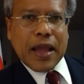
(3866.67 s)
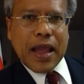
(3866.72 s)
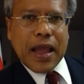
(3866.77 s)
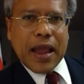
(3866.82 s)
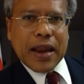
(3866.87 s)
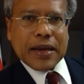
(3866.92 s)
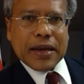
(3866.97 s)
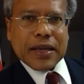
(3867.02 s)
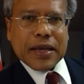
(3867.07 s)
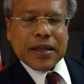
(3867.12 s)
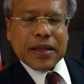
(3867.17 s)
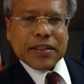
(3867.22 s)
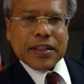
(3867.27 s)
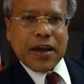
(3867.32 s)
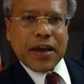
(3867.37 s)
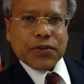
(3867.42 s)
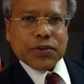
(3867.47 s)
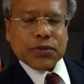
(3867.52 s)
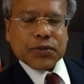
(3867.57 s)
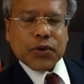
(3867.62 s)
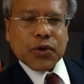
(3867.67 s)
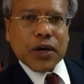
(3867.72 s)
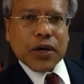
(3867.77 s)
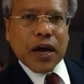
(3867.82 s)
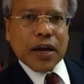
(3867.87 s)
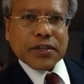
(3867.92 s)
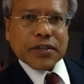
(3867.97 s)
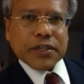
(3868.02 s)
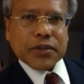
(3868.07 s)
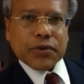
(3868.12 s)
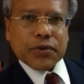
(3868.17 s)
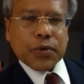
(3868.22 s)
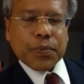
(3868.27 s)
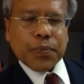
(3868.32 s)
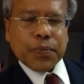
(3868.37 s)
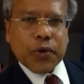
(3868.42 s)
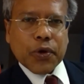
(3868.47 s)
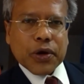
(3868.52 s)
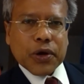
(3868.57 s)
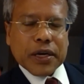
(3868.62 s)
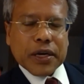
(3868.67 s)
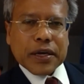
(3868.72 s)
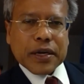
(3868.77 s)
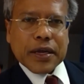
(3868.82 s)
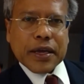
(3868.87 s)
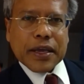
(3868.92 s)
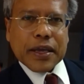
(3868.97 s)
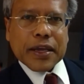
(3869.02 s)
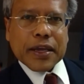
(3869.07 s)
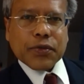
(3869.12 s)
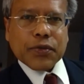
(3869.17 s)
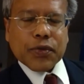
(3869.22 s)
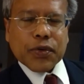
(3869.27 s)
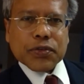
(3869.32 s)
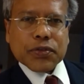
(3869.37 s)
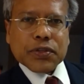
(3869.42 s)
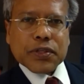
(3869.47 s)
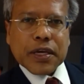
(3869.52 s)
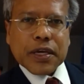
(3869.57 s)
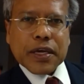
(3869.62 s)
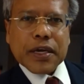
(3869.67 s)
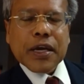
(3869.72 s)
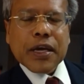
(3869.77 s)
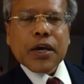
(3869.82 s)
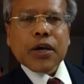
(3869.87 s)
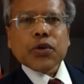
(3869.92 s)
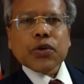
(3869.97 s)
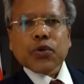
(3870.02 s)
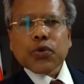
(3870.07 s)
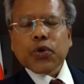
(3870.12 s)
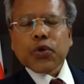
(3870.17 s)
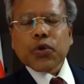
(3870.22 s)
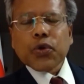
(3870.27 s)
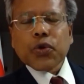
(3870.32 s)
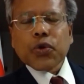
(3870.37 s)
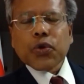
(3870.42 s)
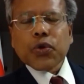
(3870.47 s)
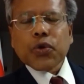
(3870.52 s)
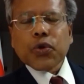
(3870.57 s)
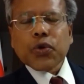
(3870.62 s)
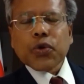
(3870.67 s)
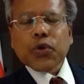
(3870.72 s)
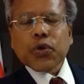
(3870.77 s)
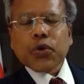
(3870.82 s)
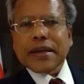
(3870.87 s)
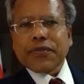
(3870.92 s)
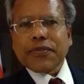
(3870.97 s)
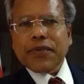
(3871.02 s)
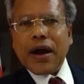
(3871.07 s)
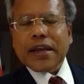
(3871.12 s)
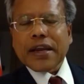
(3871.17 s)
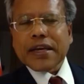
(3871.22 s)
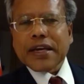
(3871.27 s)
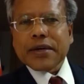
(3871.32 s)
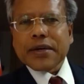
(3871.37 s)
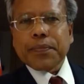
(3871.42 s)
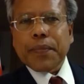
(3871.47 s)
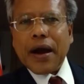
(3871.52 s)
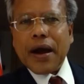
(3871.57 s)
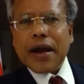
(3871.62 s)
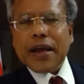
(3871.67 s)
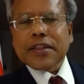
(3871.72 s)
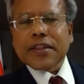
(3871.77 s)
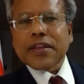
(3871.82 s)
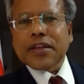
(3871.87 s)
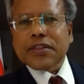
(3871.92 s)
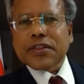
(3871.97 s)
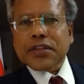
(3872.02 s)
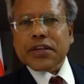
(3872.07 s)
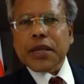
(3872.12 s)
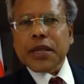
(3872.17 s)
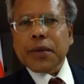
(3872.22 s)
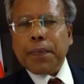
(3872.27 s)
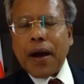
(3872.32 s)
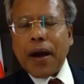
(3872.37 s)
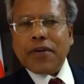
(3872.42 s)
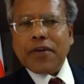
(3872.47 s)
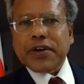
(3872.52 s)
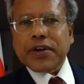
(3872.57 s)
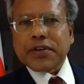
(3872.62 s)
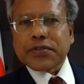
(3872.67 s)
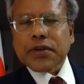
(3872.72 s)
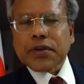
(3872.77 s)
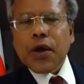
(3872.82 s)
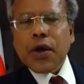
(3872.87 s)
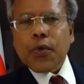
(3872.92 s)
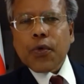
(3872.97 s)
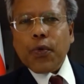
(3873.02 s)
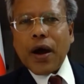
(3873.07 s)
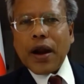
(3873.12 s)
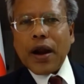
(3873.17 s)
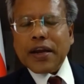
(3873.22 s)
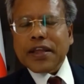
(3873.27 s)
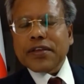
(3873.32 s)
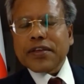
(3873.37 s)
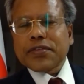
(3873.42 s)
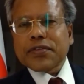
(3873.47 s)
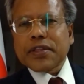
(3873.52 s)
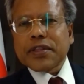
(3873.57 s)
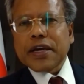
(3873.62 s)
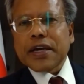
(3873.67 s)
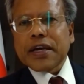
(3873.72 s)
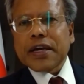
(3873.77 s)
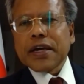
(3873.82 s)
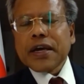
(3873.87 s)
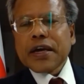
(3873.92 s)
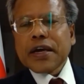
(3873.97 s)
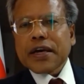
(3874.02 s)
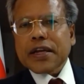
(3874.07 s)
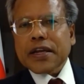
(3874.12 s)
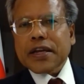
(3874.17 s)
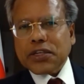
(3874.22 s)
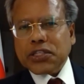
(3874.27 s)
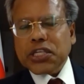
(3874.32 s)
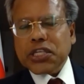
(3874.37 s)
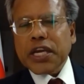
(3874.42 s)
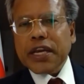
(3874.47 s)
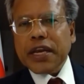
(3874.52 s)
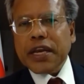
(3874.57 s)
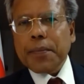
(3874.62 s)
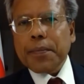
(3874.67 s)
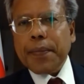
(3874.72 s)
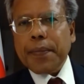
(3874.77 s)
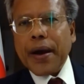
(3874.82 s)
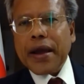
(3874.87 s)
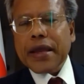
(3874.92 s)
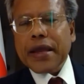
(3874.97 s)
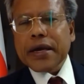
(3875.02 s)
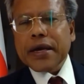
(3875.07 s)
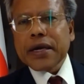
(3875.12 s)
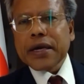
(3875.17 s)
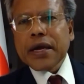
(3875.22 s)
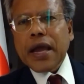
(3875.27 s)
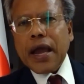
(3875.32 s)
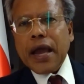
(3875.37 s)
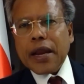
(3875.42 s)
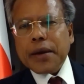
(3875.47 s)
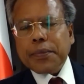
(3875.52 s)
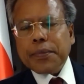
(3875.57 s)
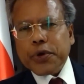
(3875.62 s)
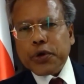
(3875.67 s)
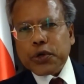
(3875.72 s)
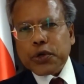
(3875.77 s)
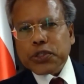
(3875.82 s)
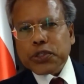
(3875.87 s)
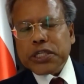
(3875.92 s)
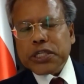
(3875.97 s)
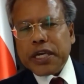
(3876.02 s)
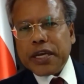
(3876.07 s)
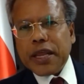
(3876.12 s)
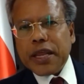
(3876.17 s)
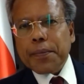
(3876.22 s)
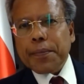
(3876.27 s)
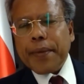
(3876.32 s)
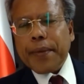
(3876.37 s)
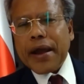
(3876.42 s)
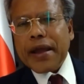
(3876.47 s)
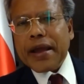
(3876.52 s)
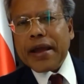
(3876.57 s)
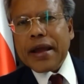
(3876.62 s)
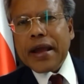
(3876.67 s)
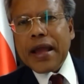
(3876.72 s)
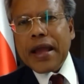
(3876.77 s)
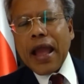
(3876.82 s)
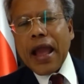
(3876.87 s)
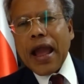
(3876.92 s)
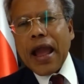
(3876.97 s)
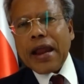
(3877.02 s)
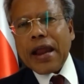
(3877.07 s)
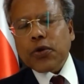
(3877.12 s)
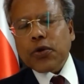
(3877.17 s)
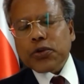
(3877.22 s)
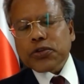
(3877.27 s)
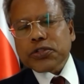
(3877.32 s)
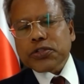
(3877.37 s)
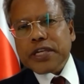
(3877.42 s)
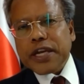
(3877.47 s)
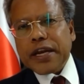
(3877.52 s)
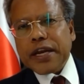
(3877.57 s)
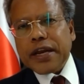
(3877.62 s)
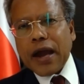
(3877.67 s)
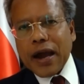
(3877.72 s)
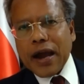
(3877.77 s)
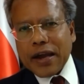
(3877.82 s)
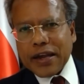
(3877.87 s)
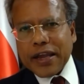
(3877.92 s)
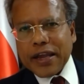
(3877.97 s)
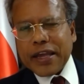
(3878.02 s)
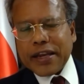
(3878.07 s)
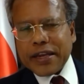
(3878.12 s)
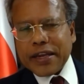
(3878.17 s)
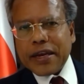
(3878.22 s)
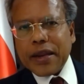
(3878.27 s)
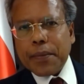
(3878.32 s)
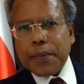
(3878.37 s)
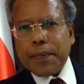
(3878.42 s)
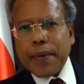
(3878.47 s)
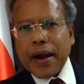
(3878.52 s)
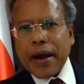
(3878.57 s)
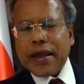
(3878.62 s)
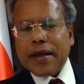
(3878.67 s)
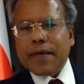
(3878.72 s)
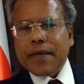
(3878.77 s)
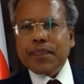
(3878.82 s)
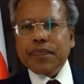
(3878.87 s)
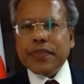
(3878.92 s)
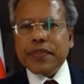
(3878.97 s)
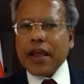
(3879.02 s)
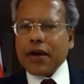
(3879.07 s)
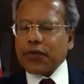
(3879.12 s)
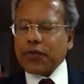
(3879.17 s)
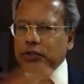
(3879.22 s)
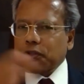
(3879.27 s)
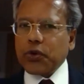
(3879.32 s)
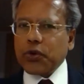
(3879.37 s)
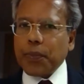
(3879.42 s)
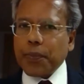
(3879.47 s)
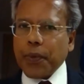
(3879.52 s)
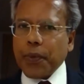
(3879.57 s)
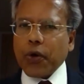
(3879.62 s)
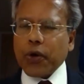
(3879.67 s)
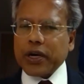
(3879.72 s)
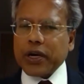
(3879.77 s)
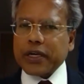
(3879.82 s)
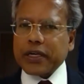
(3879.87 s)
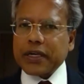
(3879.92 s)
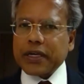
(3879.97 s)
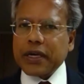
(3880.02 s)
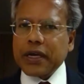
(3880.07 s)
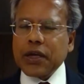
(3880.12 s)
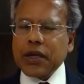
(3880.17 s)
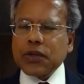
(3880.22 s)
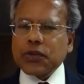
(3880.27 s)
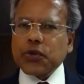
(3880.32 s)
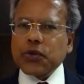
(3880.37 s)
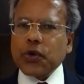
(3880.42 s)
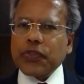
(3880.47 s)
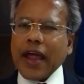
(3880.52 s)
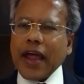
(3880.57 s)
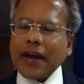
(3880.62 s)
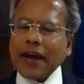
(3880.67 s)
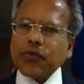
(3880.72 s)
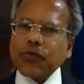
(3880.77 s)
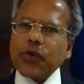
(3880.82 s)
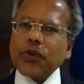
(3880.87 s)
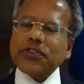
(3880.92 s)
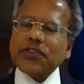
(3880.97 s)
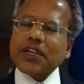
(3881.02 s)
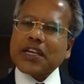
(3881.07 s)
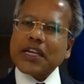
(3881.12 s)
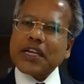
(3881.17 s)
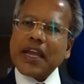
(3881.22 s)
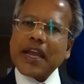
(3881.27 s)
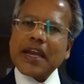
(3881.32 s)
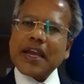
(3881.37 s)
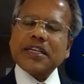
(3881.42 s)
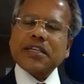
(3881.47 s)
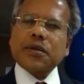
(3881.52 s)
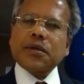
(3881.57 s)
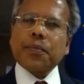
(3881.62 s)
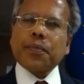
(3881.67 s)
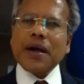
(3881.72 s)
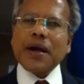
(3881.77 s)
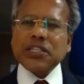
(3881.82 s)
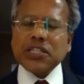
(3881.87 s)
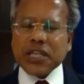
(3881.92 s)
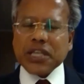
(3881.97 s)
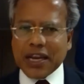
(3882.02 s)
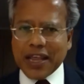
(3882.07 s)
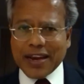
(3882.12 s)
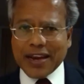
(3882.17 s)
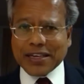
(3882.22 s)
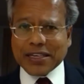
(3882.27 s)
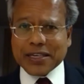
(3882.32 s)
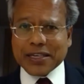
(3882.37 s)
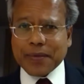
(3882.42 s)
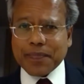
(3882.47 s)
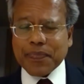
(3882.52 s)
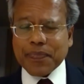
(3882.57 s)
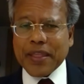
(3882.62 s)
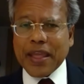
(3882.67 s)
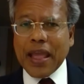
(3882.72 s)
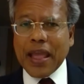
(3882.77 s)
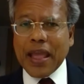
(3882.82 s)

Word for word: And uh, there was no country called Poland. It was uh, ruled by, divided by the three powers one is the Russian Empire and Prussian Empire and Austrian-Hungarian Empire. There was no Poland. So that was created much later.